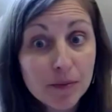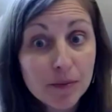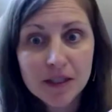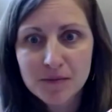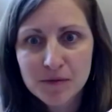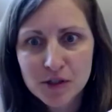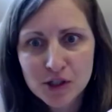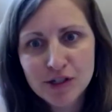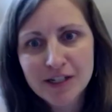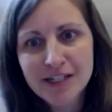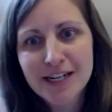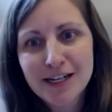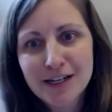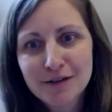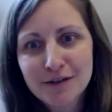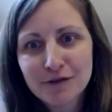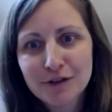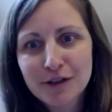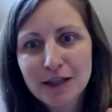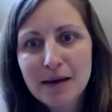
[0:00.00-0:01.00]
bathymetry
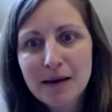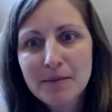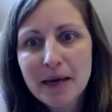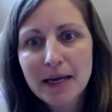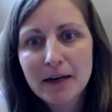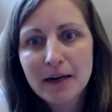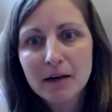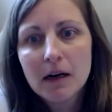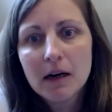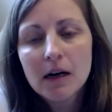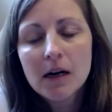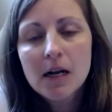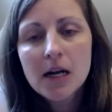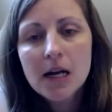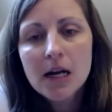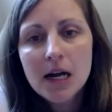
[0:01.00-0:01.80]
data for that matter,